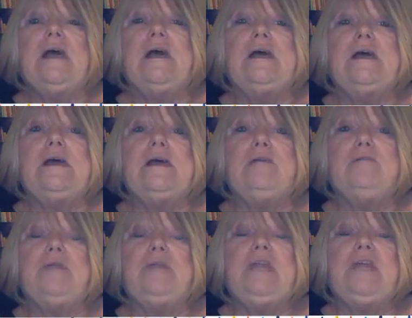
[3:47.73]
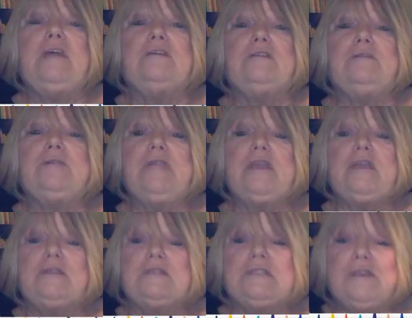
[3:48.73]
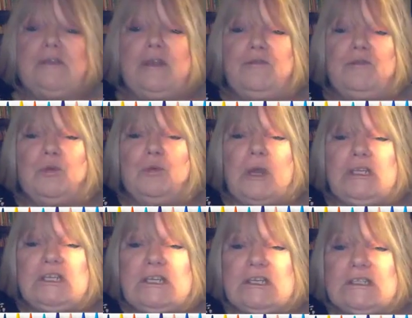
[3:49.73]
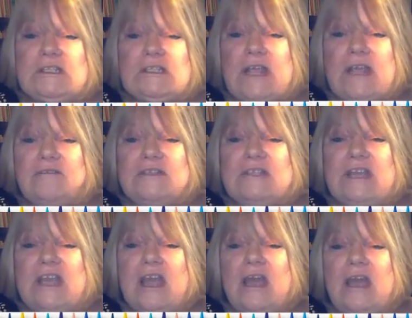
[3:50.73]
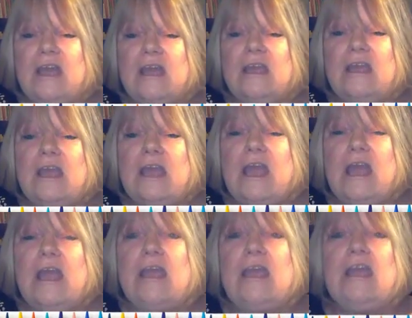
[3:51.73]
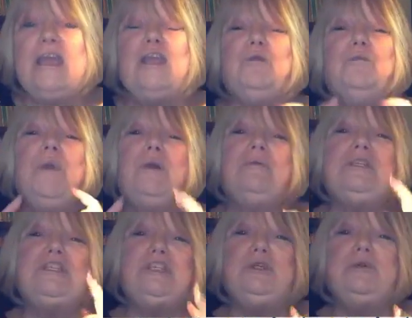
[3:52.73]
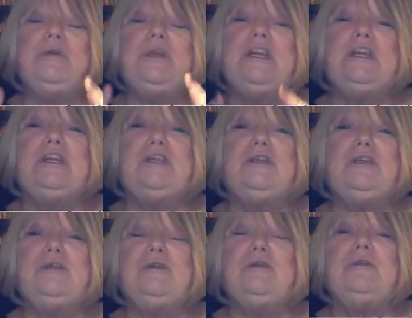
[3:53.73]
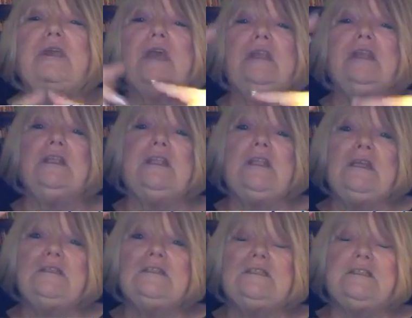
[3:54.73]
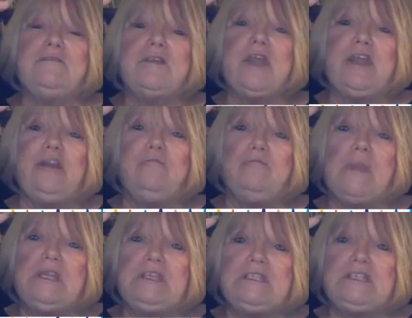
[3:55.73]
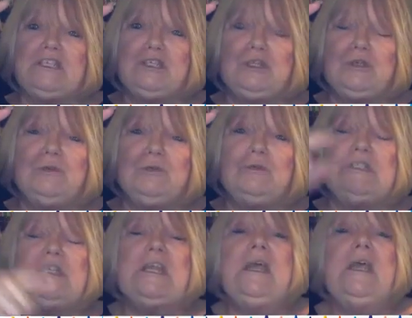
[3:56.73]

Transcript: What else? What else? So if you're watching this live, say hi. And what would you include on a list of kind of must-tos